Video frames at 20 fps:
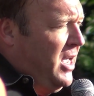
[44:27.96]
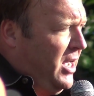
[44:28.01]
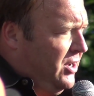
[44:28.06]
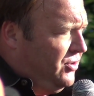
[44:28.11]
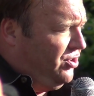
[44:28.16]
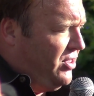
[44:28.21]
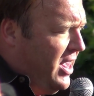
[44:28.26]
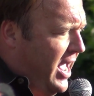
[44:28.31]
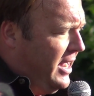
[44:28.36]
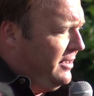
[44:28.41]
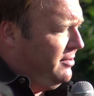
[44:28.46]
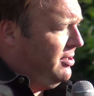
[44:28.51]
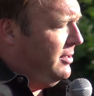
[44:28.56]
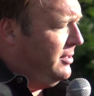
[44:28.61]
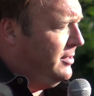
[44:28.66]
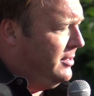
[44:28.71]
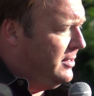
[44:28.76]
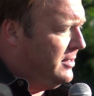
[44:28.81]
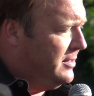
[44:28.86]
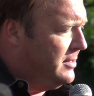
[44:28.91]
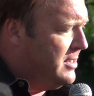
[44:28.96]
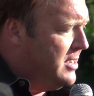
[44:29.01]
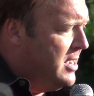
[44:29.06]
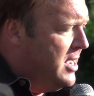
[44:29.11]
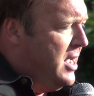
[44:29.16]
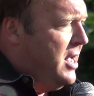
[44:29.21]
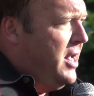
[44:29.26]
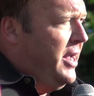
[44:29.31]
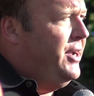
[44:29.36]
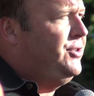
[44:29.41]
is that
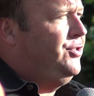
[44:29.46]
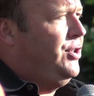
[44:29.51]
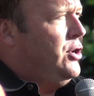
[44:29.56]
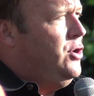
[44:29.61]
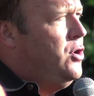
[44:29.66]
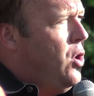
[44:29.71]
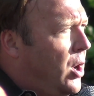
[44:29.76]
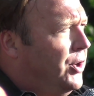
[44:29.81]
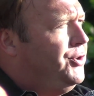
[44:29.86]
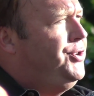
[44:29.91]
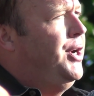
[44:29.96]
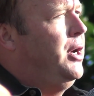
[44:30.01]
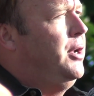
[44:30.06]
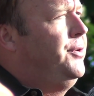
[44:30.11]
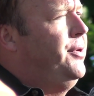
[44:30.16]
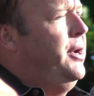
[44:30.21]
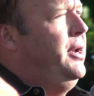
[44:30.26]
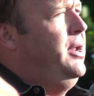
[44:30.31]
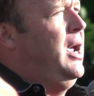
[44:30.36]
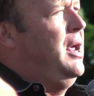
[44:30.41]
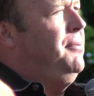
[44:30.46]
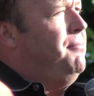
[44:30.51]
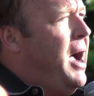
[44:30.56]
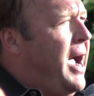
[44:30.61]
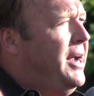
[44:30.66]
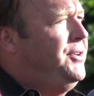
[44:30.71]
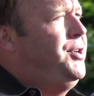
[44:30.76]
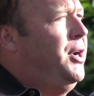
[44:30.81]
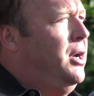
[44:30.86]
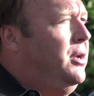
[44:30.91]
your children and
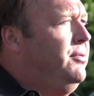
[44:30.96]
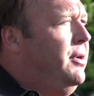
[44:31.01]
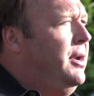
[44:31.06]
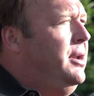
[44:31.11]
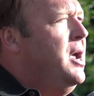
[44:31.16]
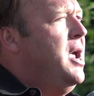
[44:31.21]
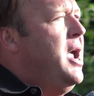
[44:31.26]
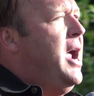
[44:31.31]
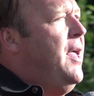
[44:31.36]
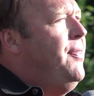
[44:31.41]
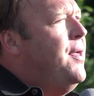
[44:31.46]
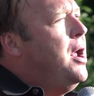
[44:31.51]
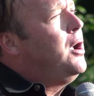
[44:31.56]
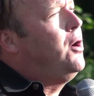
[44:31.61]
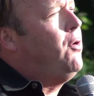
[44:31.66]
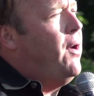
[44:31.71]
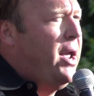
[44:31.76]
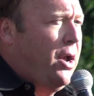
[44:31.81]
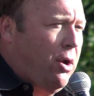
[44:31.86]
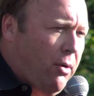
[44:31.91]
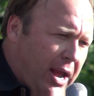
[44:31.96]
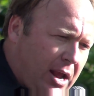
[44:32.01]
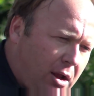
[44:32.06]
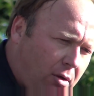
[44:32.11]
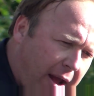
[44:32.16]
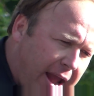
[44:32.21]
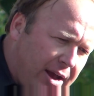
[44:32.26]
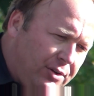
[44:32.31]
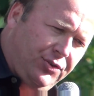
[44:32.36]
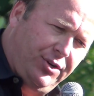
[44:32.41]
my children and their
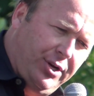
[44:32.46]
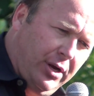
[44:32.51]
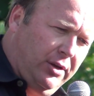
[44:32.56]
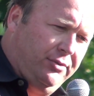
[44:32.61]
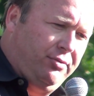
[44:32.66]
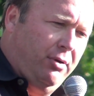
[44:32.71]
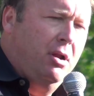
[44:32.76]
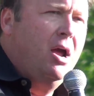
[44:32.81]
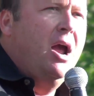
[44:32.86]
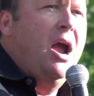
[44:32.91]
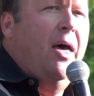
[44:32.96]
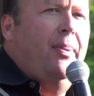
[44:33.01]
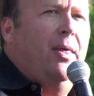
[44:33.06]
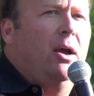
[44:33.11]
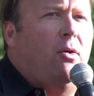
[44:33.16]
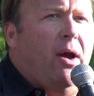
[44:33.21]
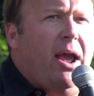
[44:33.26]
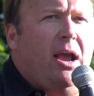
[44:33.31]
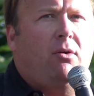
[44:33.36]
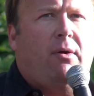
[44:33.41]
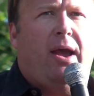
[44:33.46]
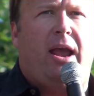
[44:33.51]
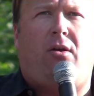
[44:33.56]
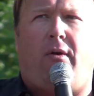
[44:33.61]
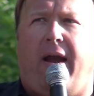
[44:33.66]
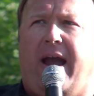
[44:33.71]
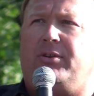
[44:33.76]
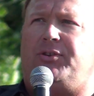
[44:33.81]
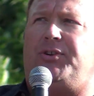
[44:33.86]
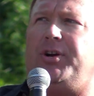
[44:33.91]
great-great-grandchildren and the
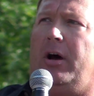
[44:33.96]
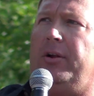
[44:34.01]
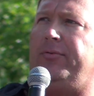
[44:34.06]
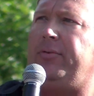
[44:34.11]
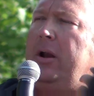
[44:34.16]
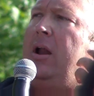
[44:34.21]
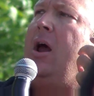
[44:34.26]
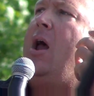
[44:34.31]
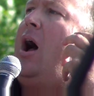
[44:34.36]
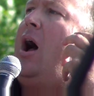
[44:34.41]
great-great-grandchildren